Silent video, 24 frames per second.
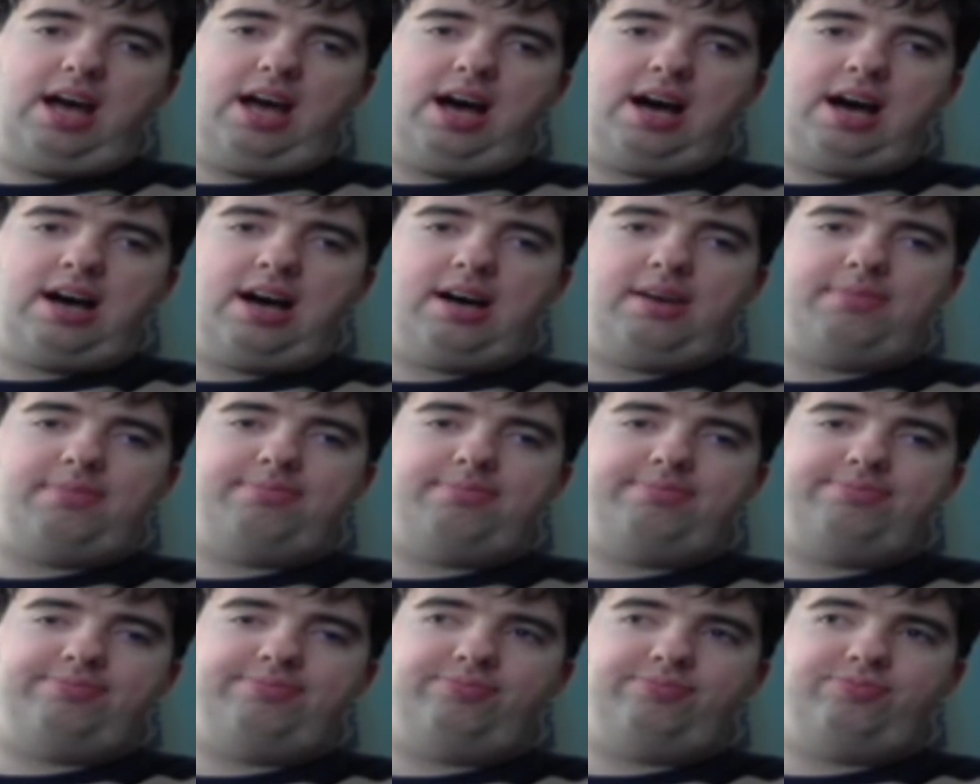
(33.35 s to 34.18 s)

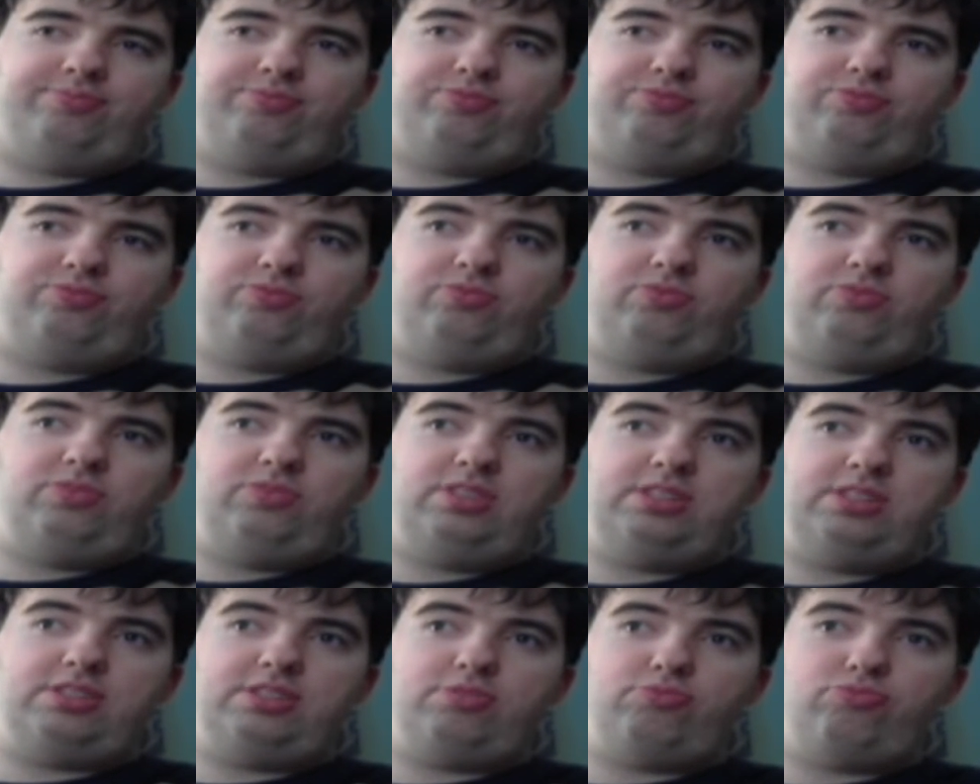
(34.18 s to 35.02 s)

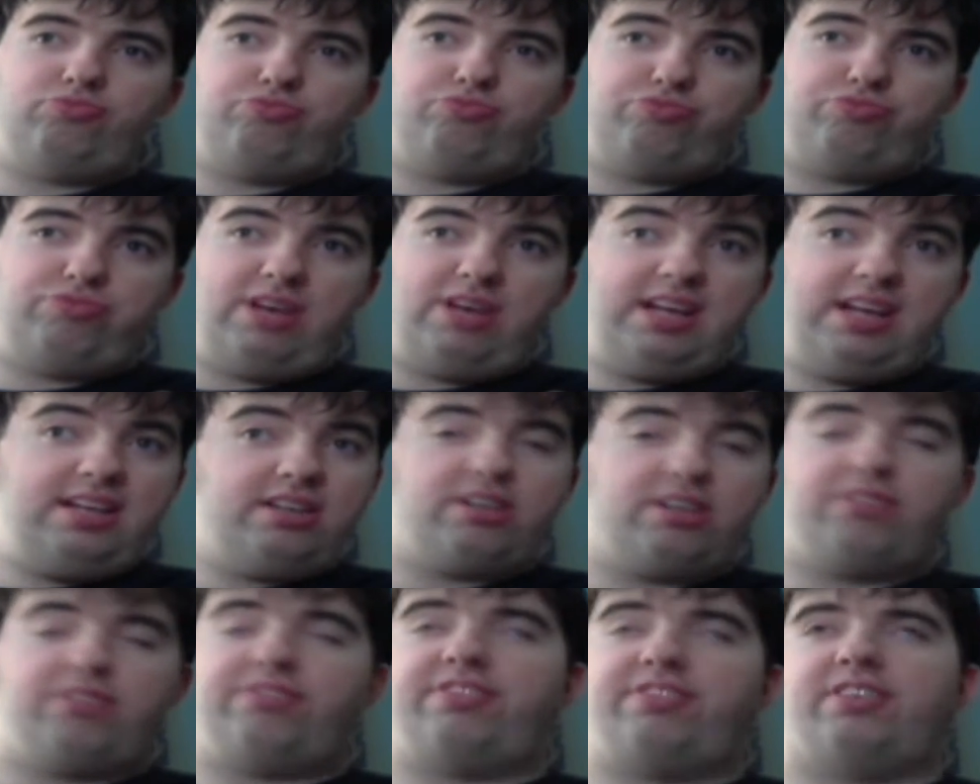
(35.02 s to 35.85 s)
really
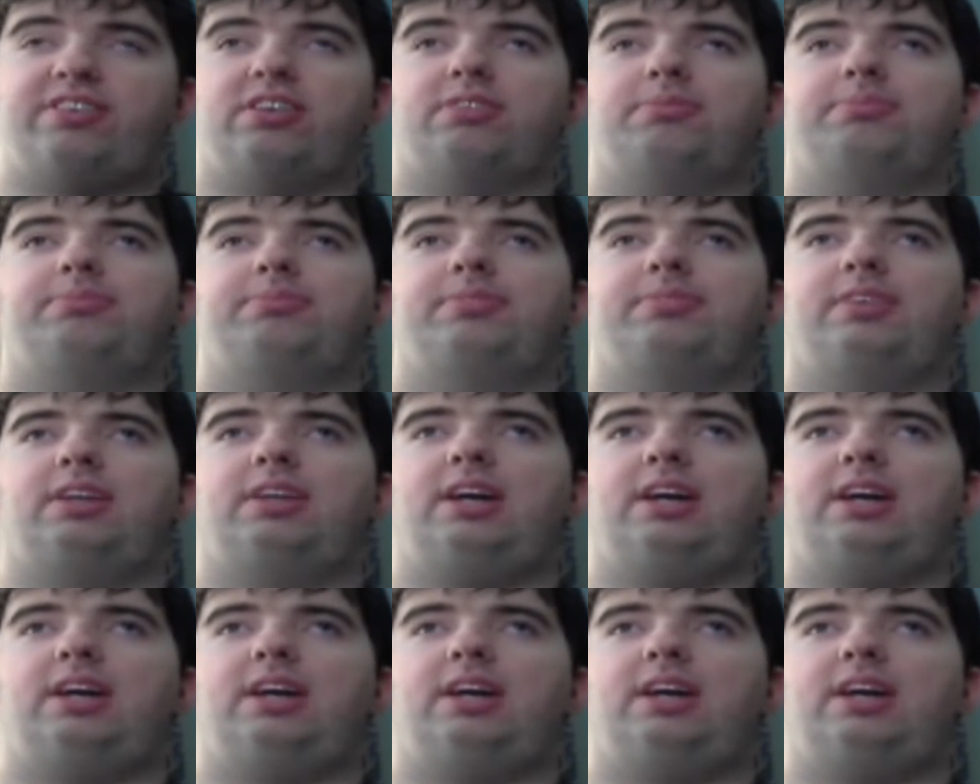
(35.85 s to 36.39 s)
good film.